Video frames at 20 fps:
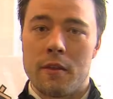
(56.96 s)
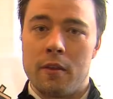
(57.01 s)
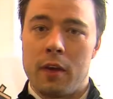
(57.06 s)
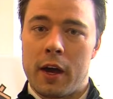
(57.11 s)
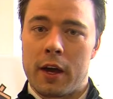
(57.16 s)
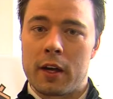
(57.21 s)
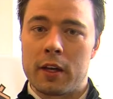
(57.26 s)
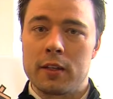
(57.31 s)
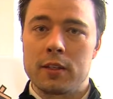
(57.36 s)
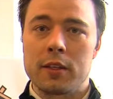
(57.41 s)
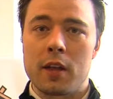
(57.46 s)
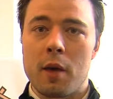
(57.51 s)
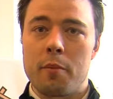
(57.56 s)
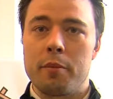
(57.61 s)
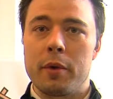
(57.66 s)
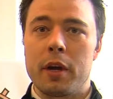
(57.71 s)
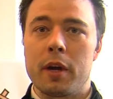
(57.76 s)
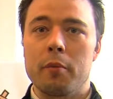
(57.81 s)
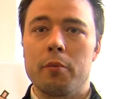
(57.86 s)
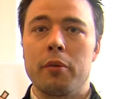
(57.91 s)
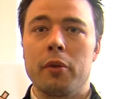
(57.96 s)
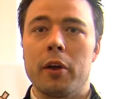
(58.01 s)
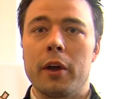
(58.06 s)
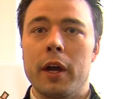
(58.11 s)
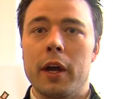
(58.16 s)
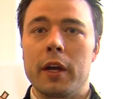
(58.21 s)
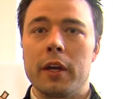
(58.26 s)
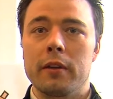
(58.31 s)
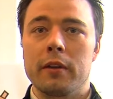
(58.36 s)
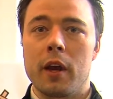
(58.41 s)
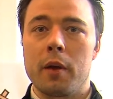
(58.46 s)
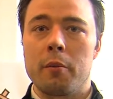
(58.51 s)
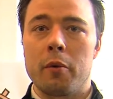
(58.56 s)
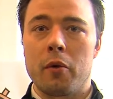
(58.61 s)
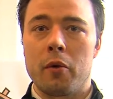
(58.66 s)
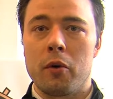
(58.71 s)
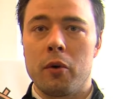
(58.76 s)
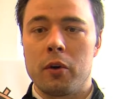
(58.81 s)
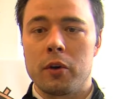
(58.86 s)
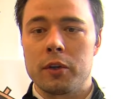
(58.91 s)
that can step in and play any type
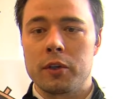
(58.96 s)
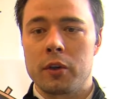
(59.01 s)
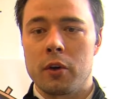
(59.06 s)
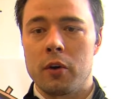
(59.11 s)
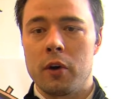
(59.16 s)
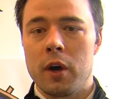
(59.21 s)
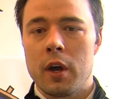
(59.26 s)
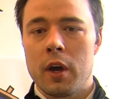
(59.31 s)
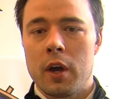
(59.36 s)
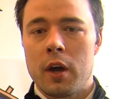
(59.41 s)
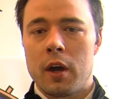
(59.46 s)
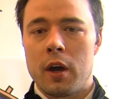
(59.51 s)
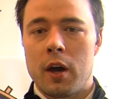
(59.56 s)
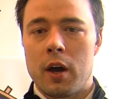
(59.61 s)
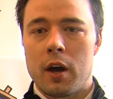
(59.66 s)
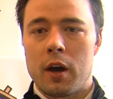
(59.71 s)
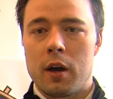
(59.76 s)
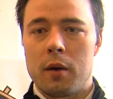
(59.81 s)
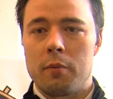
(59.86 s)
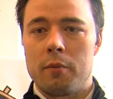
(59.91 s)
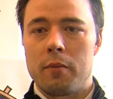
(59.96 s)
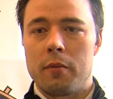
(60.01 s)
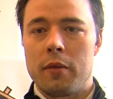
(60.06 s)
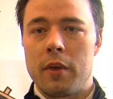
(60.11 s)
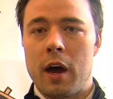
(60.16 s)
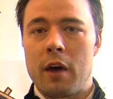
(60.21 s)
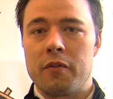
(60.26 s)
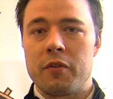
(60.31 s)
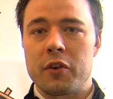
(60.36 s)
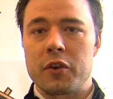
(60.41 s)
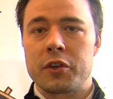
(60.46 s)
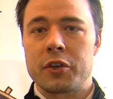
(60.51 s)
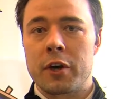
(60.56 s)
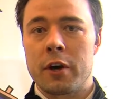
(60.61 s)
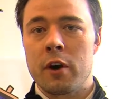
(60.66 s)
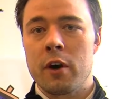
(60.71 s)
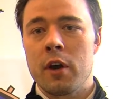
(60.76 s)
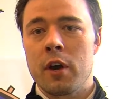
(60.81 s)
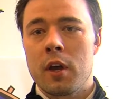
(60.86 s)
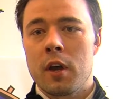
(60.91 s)
of role. So um, that for
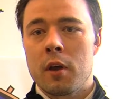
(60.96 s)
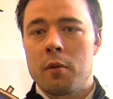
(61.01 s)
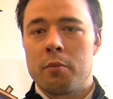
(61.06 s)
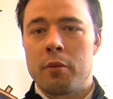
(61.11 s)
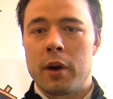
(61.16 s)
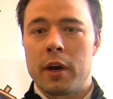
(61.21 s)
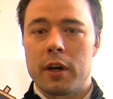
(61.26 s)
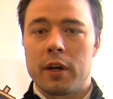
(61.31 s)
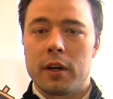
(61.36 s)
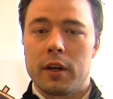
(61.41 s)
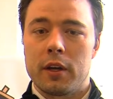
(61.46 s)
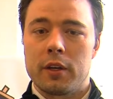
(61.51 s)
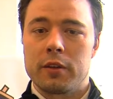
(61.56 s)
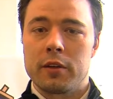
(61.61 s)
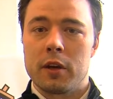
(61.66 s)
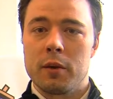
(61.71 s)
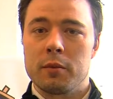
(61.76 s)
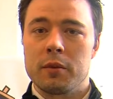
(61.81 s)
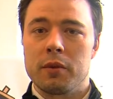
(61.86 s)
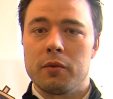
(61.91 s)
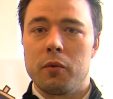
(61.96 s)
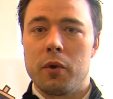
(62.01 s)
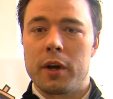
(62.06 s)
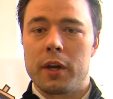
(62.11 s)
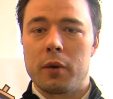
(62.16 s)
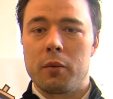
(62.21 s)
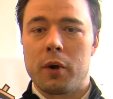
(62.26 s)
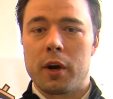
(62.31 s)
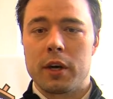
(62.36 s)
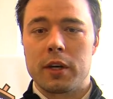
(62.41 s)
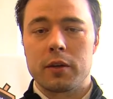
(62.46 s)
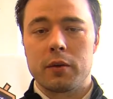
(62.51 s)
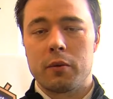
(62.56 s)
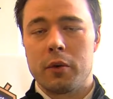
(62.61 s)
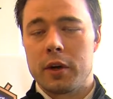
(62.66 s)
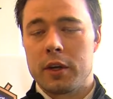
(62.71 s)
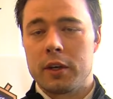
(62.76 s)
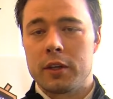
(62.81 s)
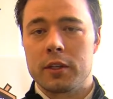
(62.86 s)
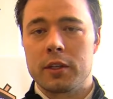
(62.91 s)
sure. But in terms of what you want to,
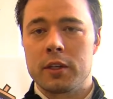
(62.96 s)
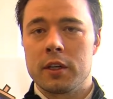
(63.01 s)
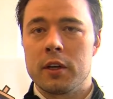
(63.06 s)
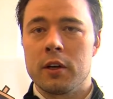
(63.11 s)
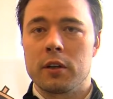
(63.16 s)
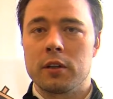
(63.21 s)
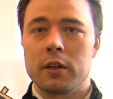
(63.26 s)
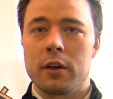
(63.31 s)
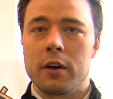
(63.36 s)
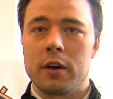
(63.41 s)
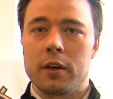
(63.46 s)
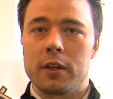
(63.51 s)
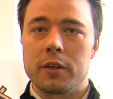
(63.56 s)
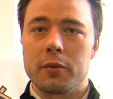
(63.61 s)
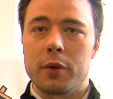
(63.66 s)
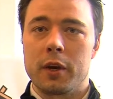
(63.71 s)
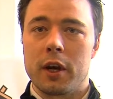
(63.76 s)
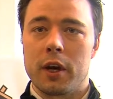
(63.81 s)
what you'll see out there is we